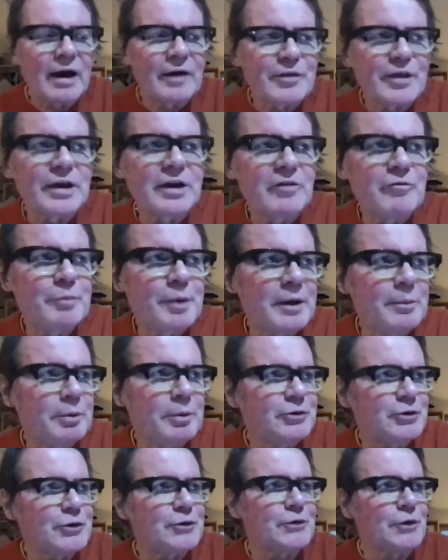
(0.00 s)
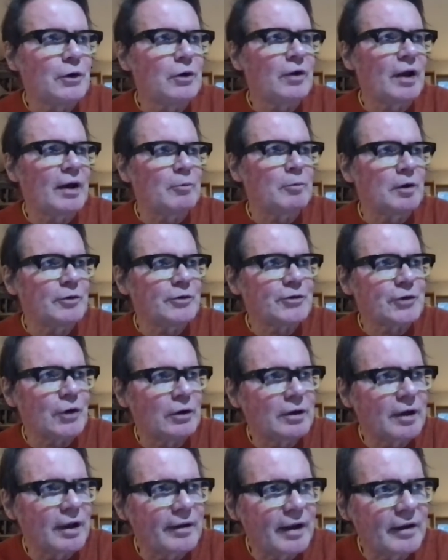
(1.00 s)
I think if people just know that one
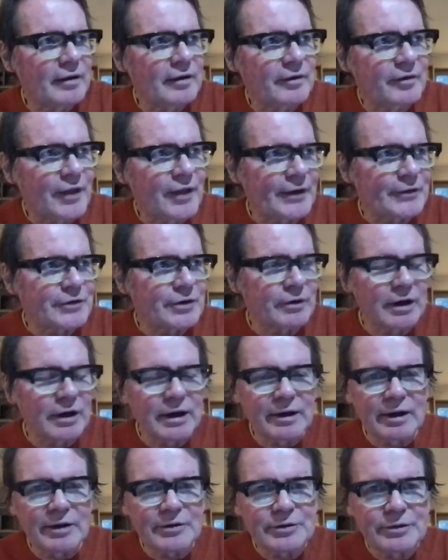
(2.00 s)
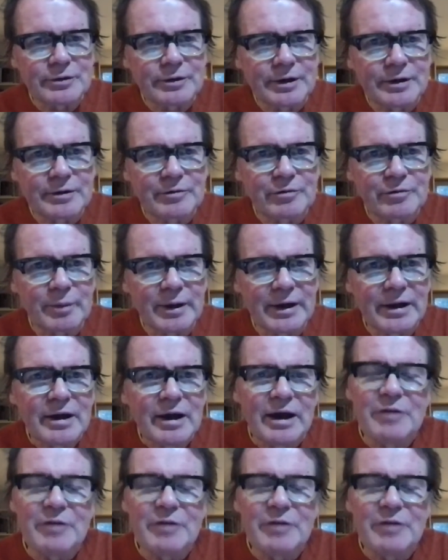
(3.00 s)
song, and then that's great. That's good enough for me.